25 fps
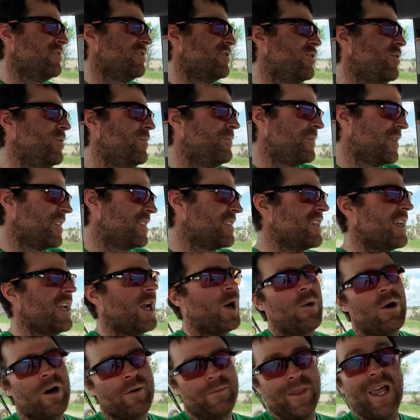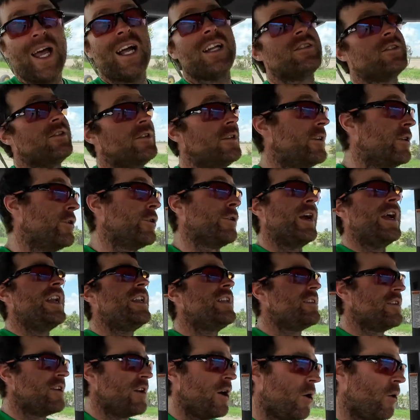So it's like, well, that's great
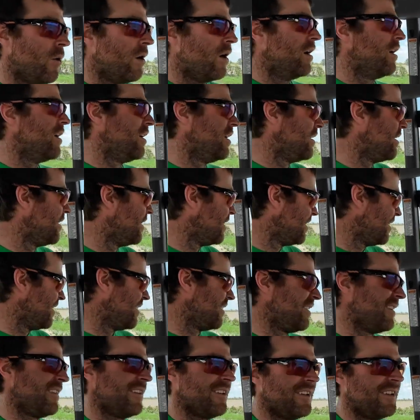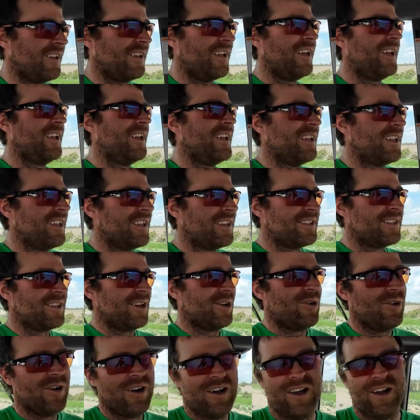to know.
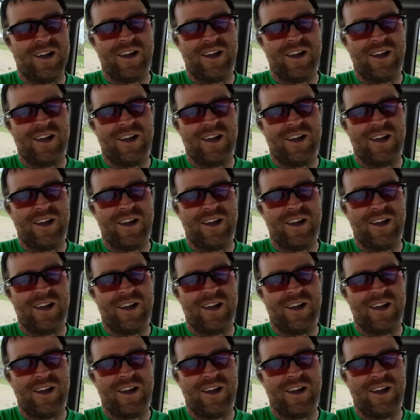So